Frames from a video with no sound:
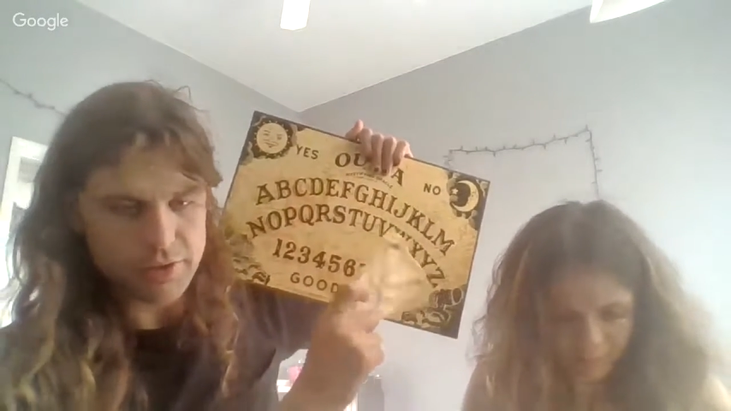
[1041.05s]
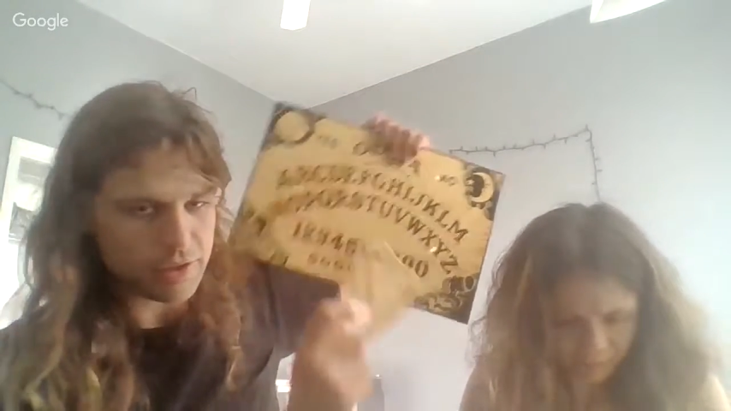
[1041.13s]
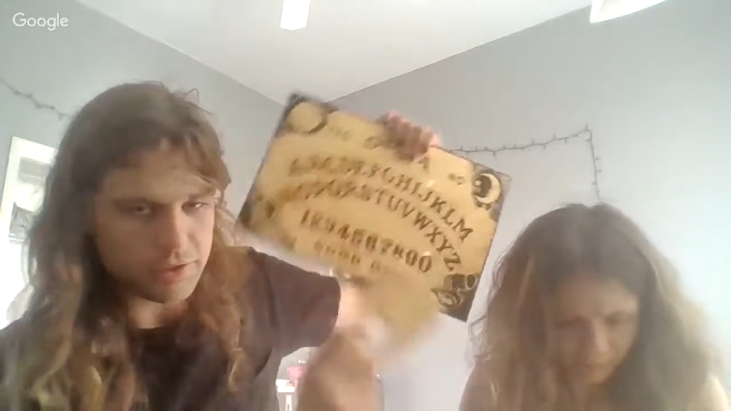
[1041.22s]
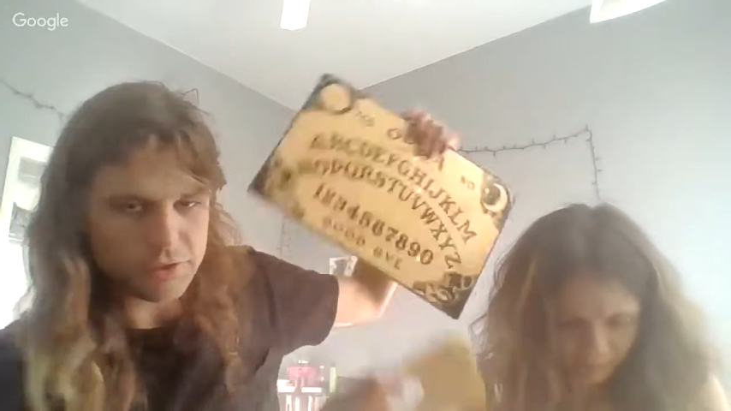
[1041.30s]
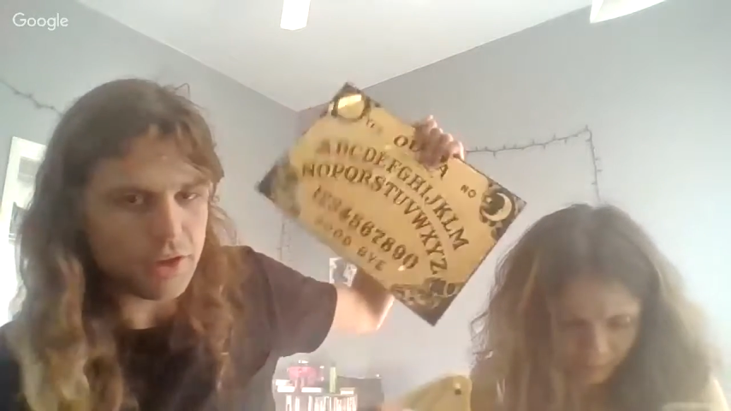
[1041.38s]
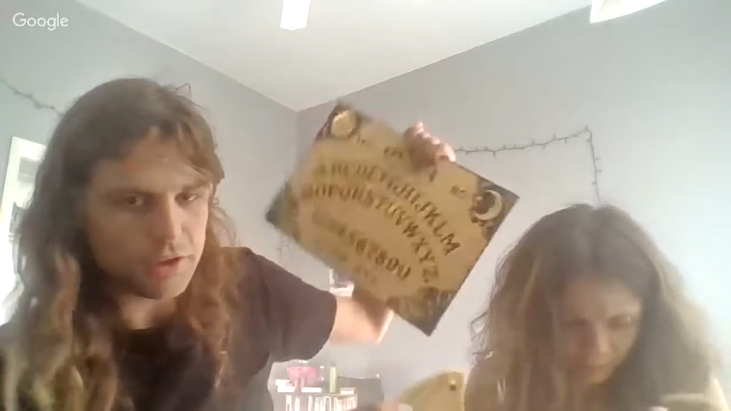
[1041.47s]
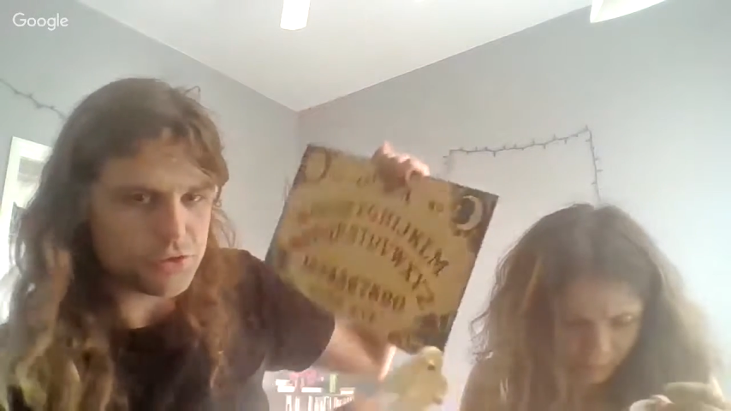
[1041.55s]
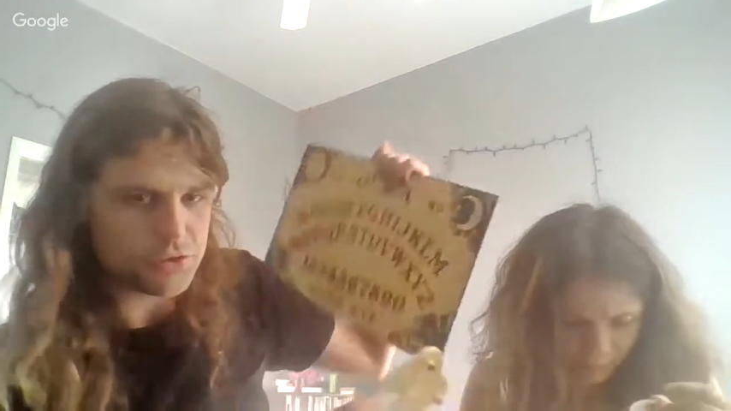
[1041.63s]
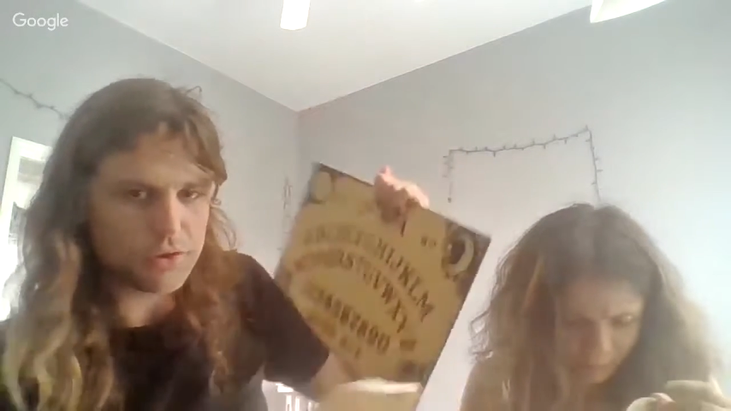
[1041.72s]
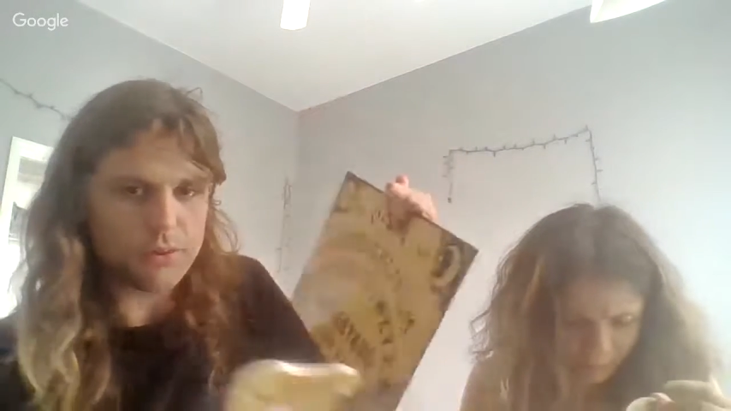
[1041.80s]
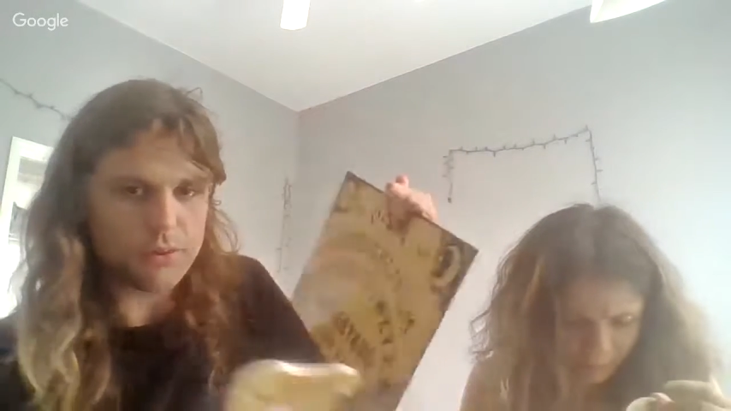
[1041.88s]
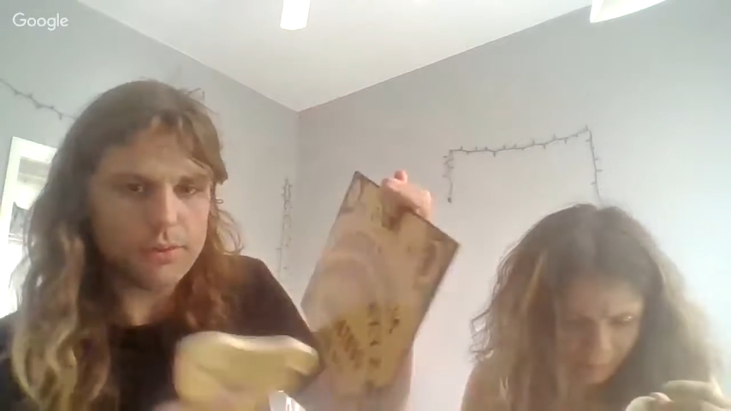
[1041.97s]
That is not
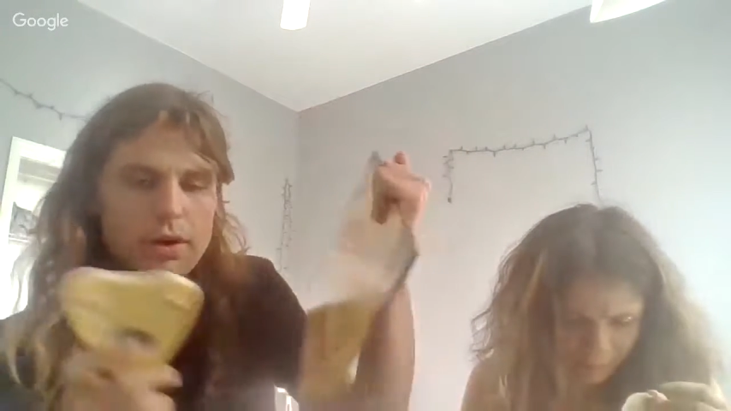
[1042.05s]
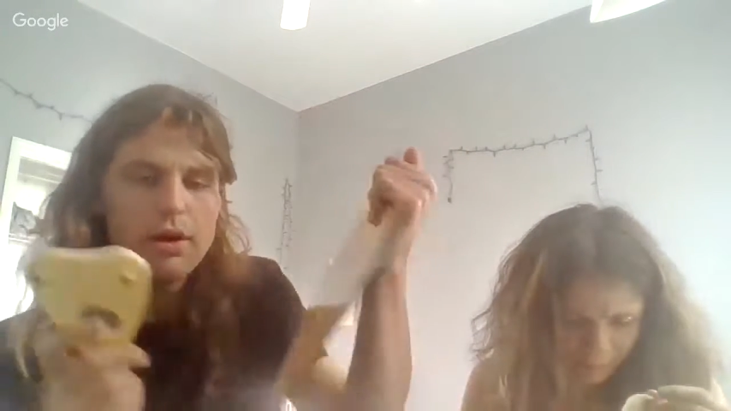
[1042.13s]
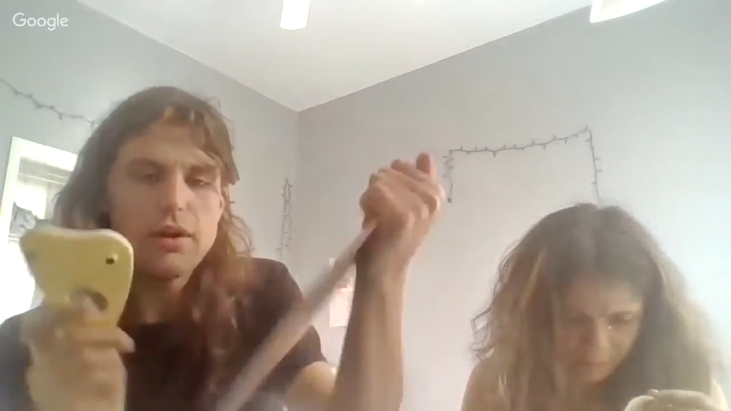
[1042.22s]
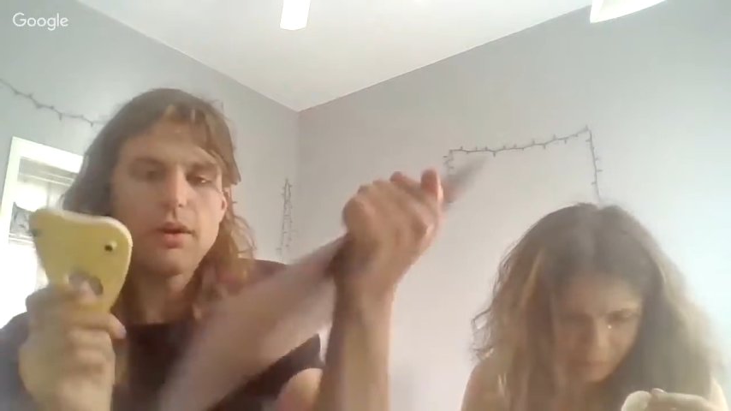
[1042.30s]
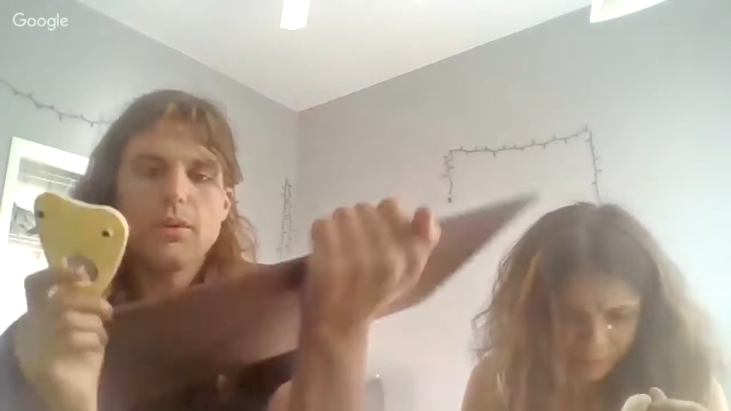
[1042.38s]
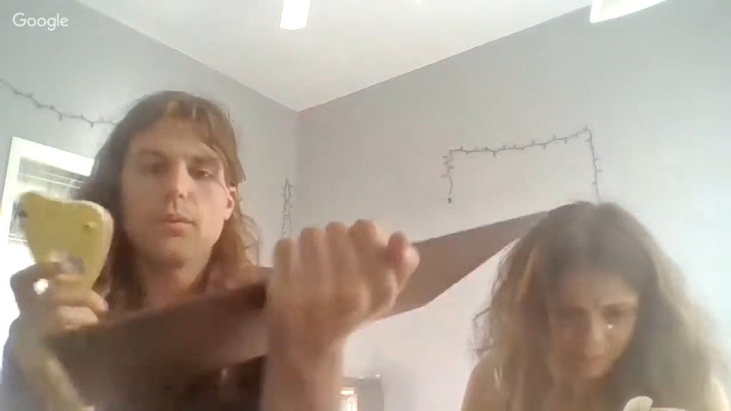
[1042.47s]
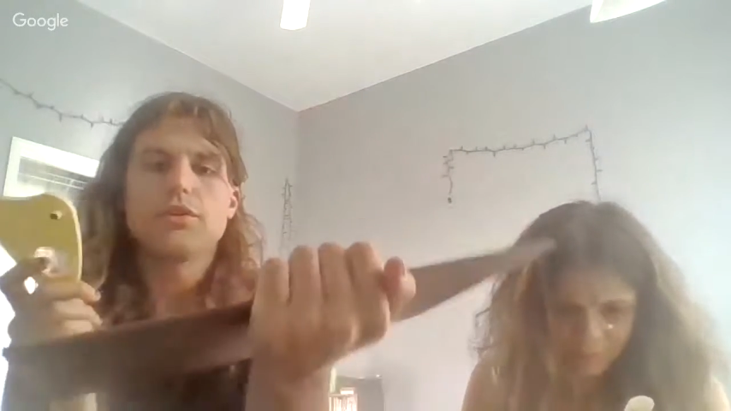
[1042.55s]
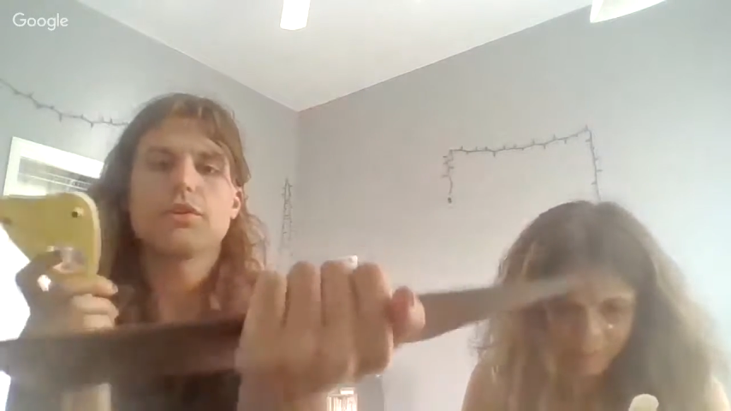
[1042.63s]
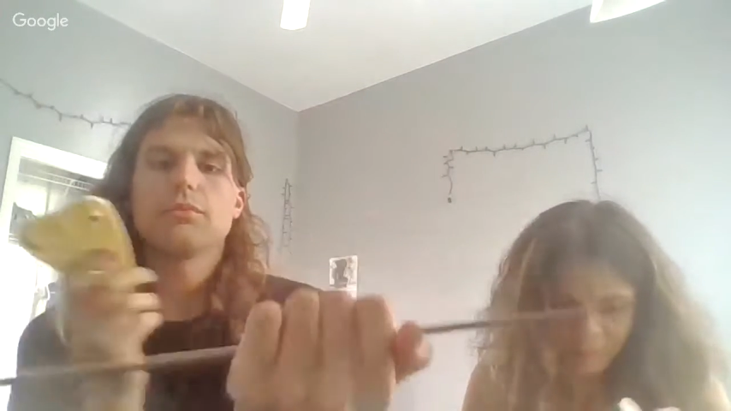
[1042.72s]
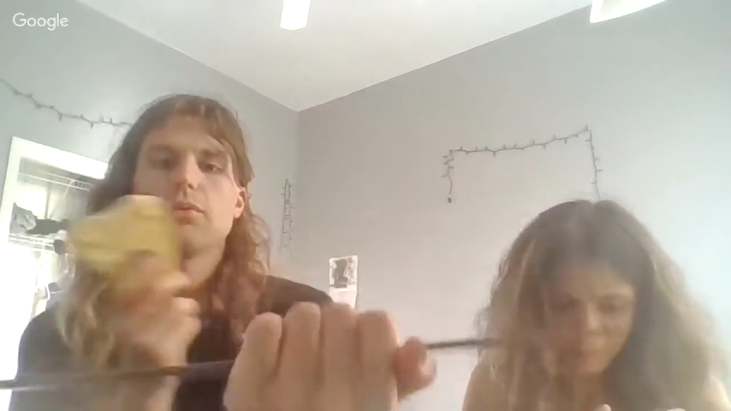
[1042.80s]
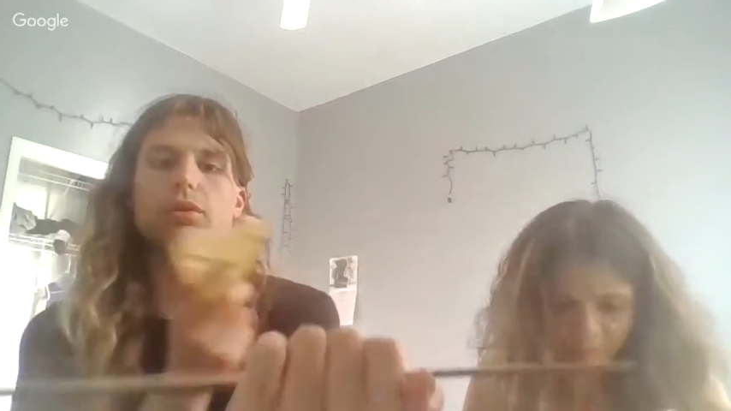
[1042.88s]
true. When your